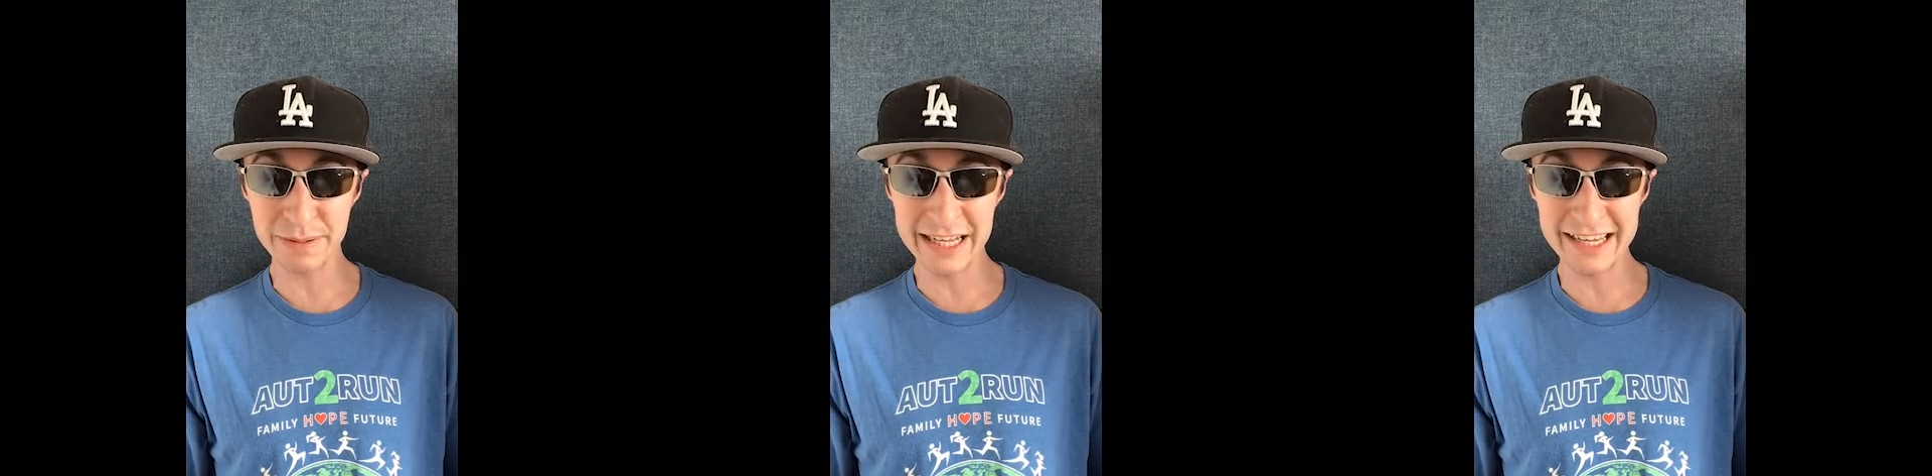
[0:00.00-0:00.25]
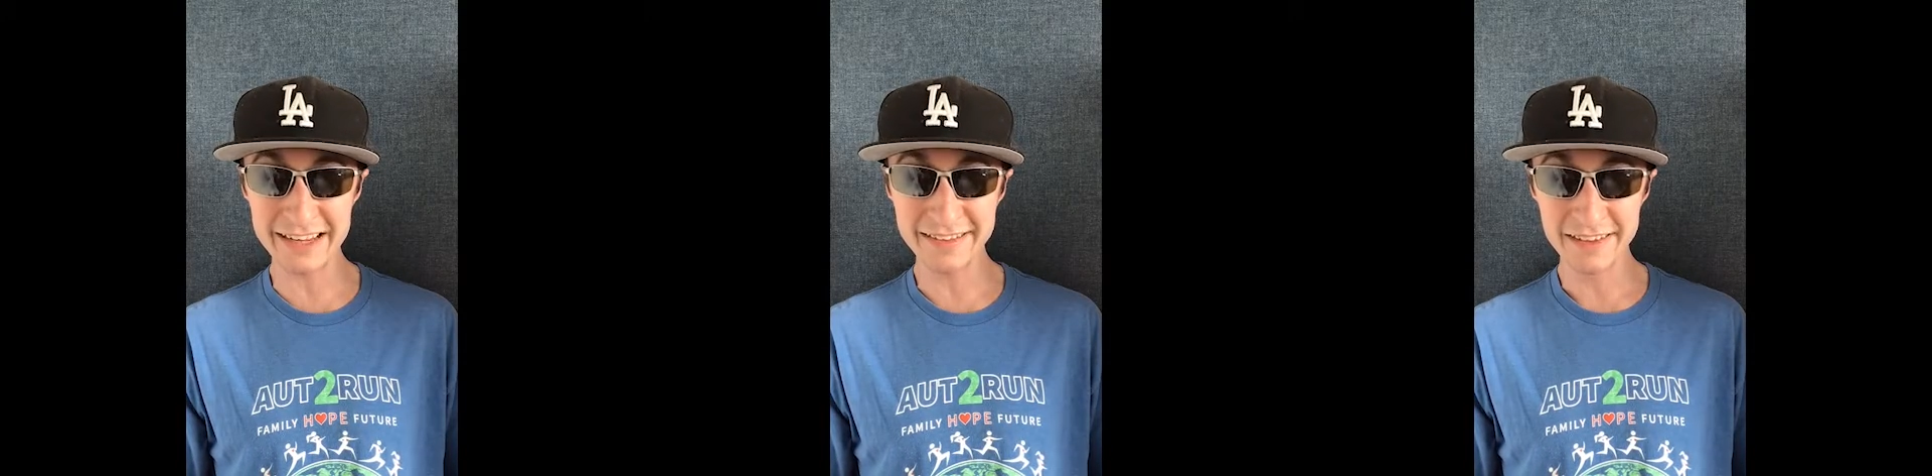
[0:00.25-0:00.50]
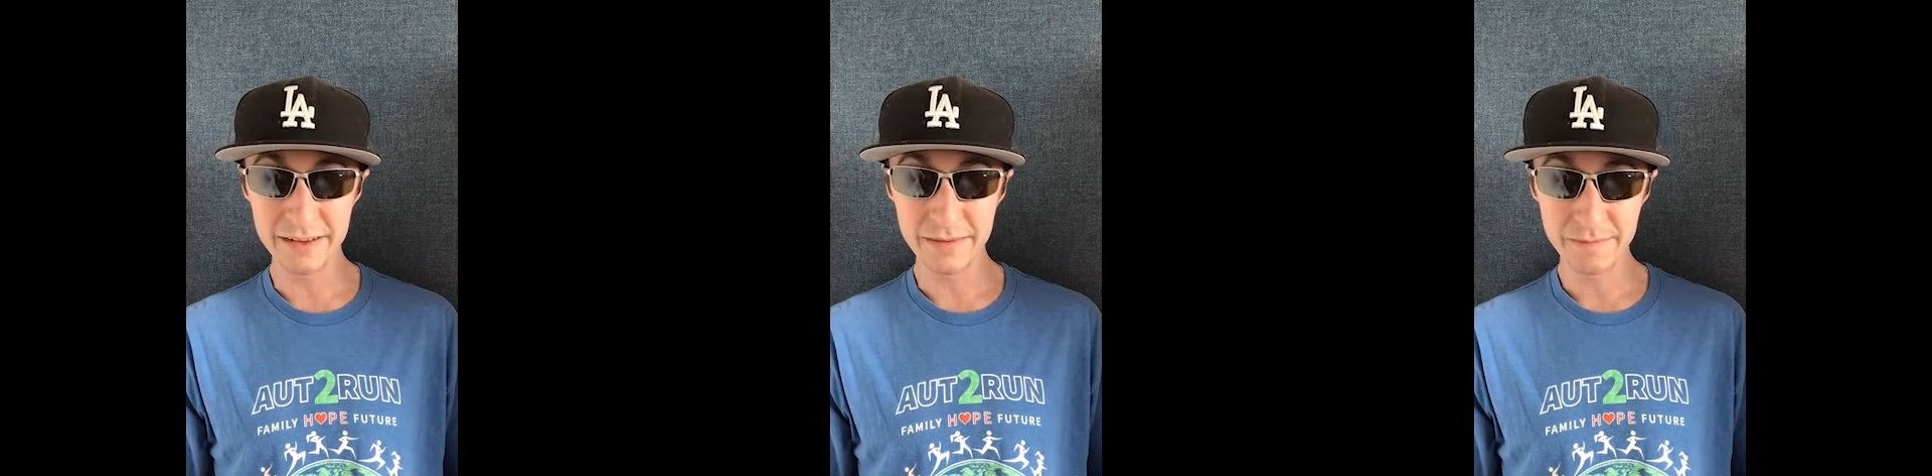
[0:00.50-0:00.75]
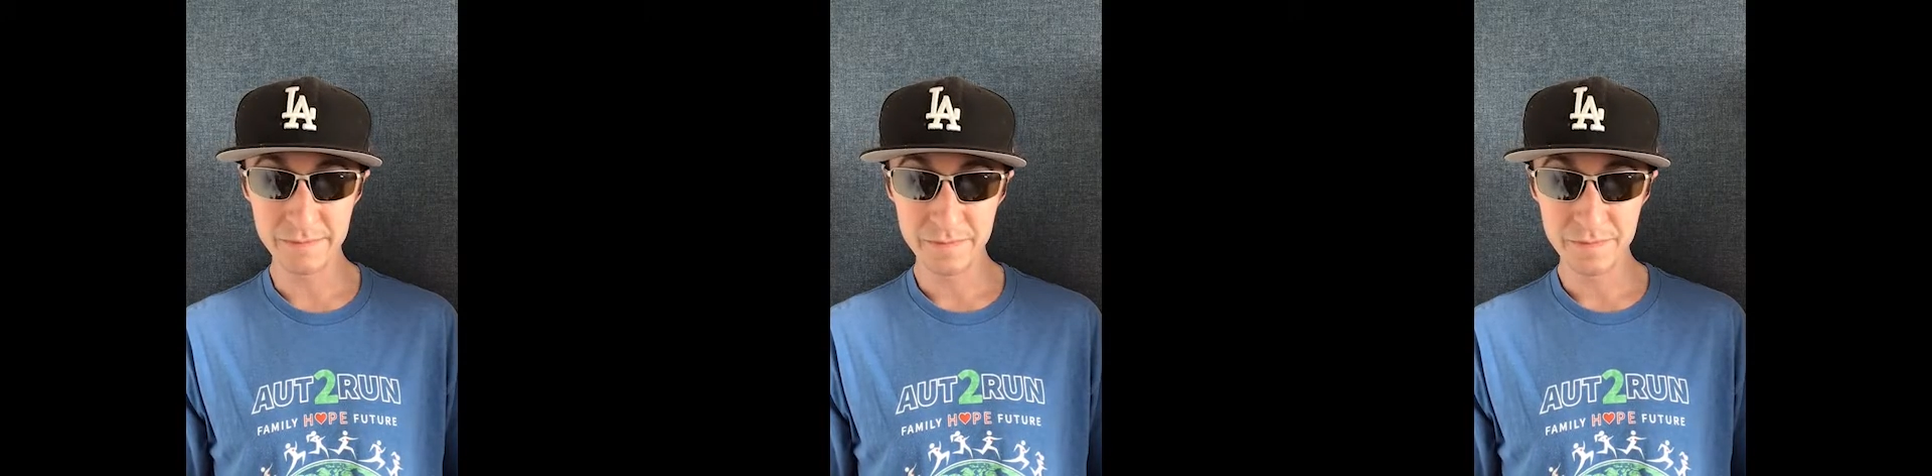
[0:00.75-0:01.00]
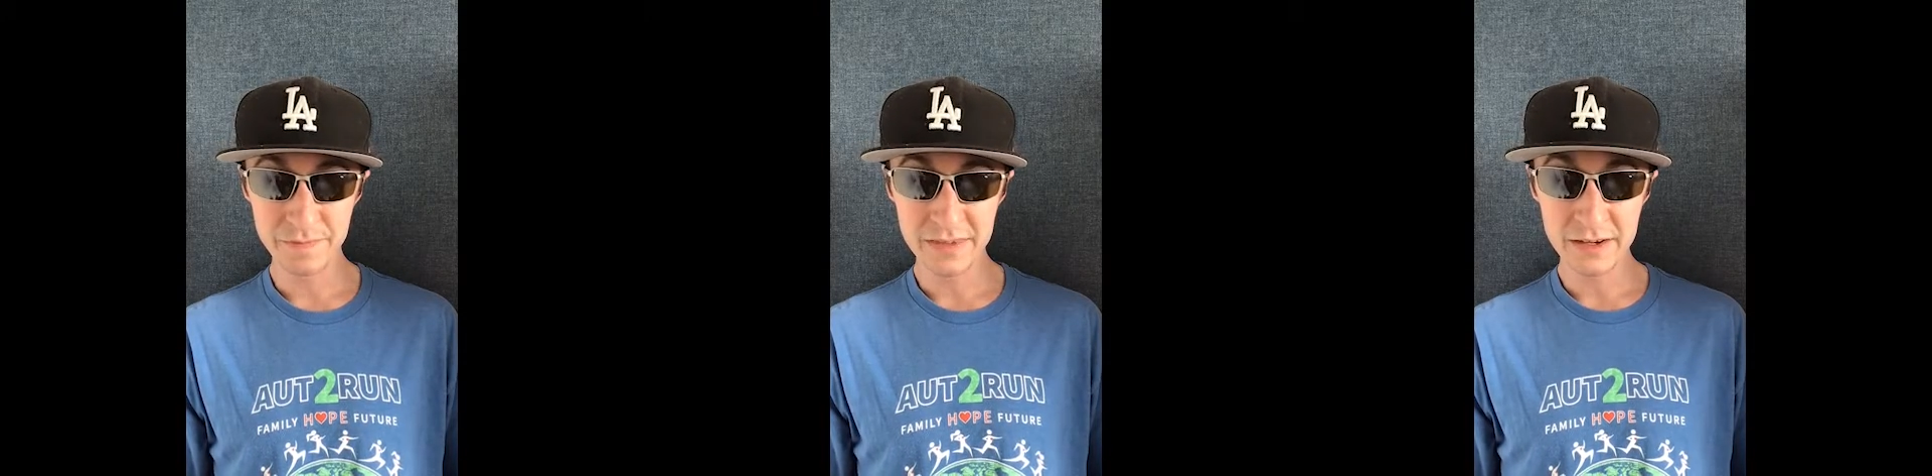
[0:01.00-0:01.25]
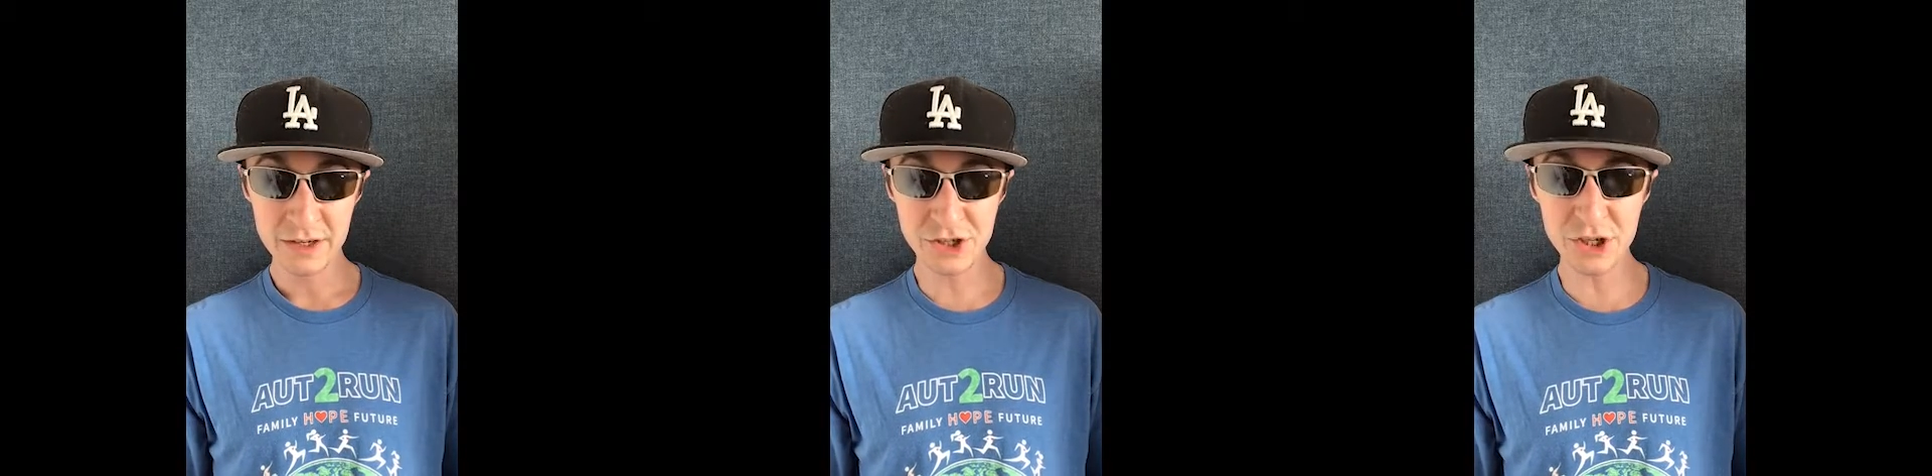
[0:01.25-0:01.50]
please?
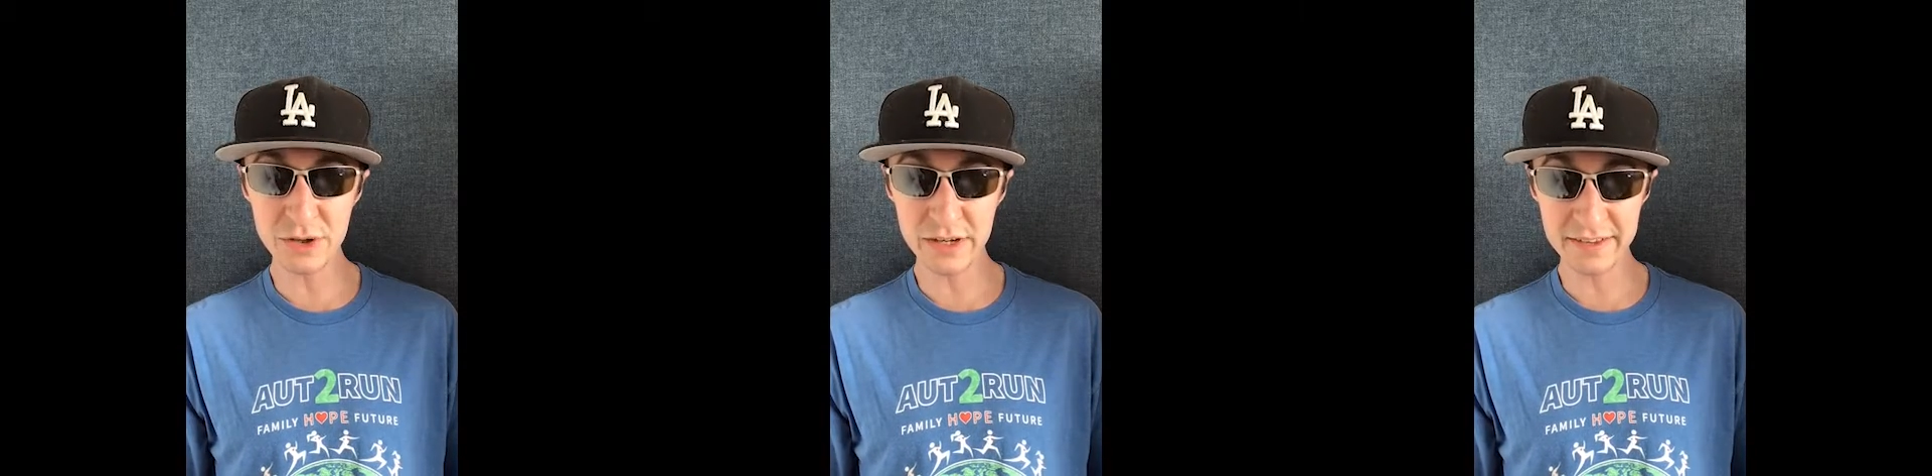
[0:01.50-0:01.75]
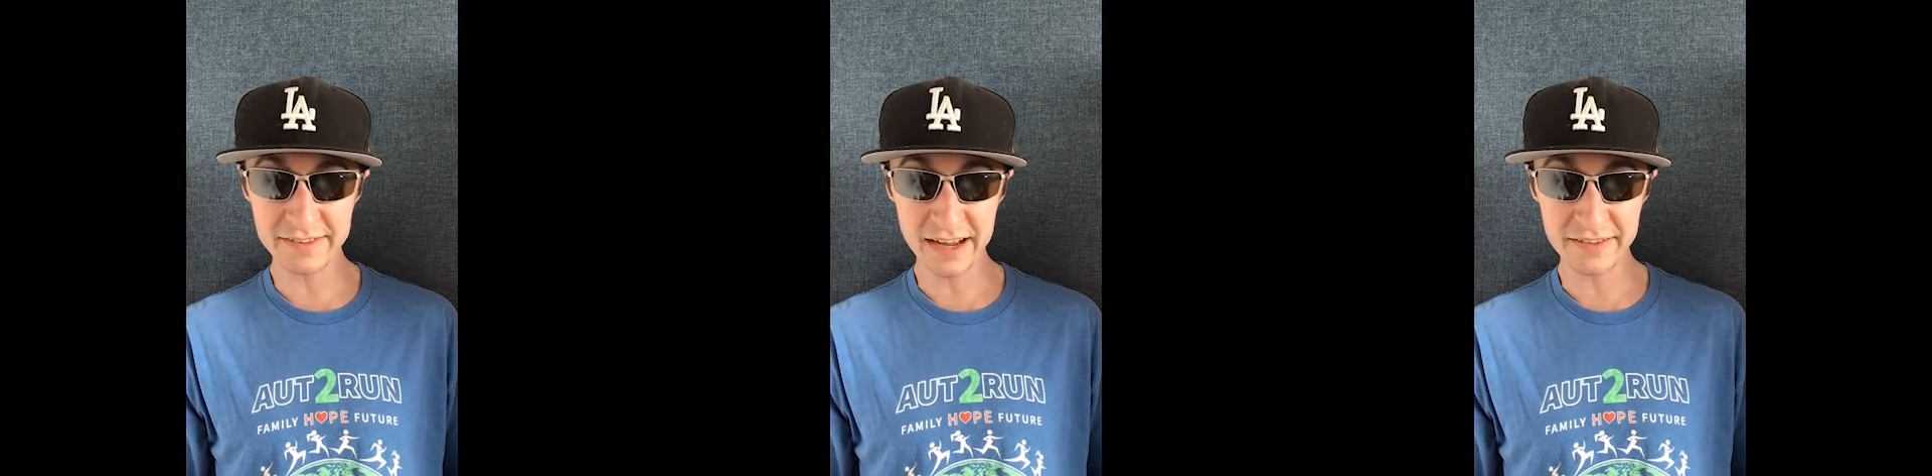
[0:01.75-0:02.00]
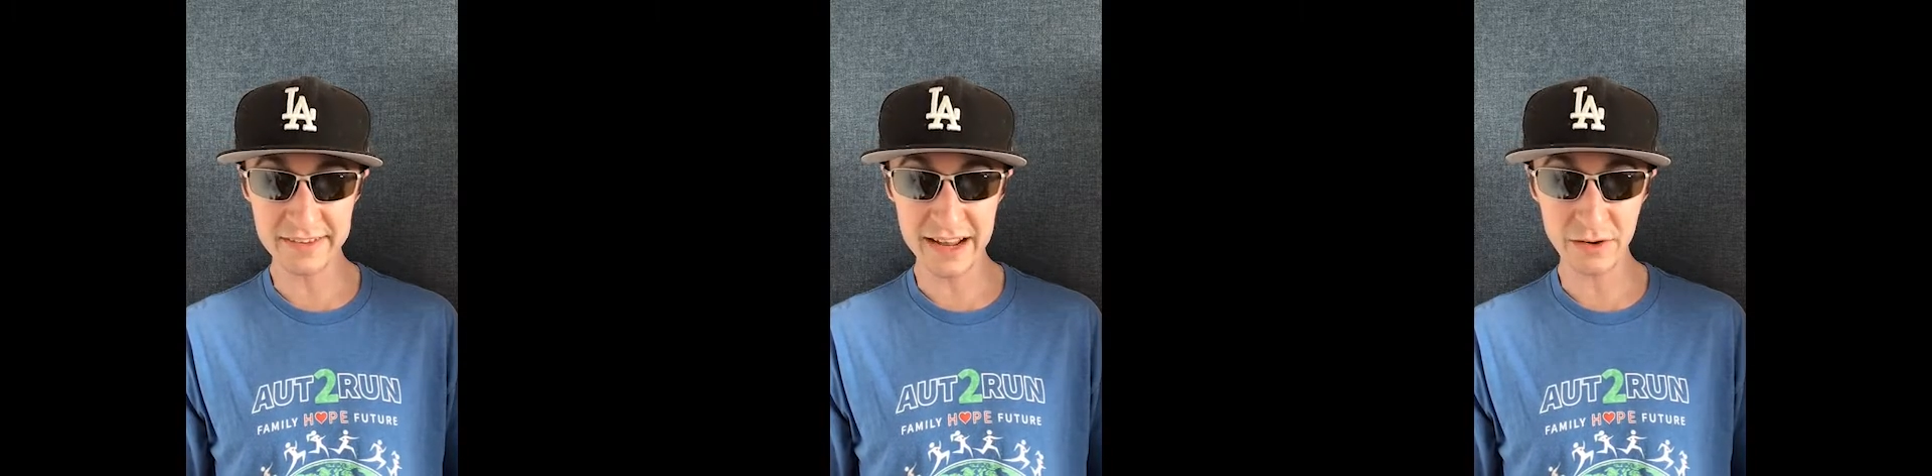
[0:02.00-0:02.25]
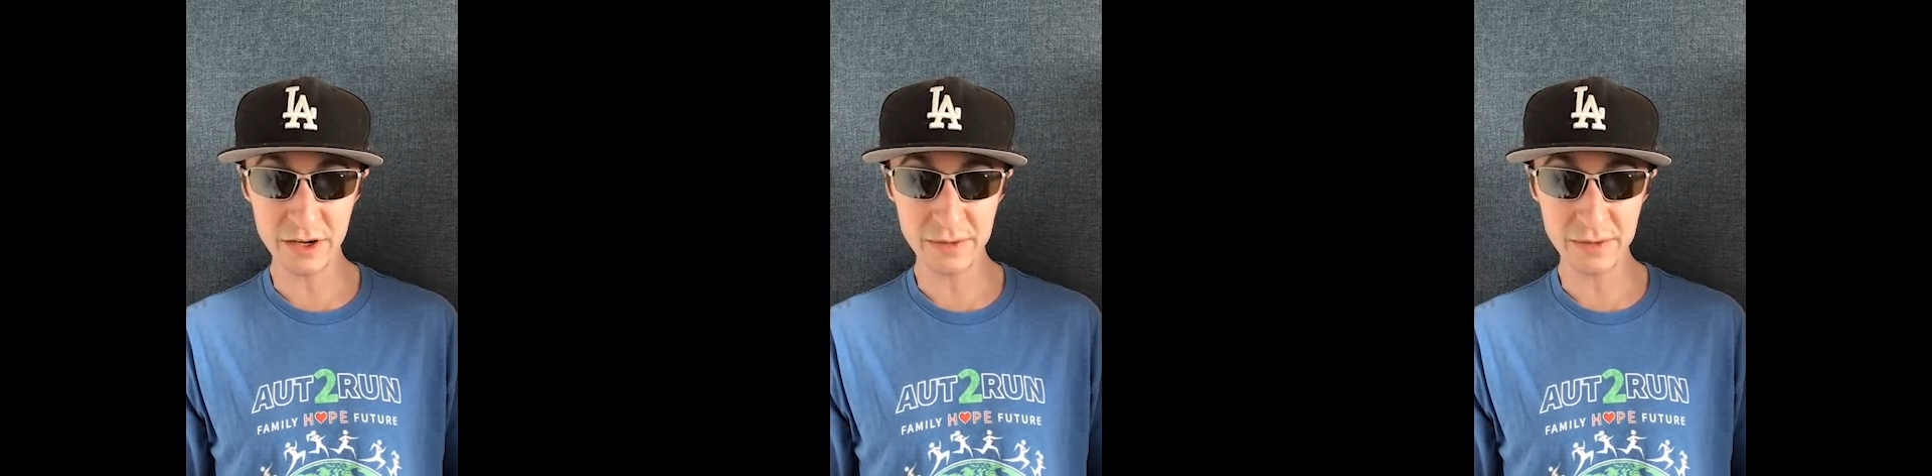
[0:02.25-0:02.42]
Judas has now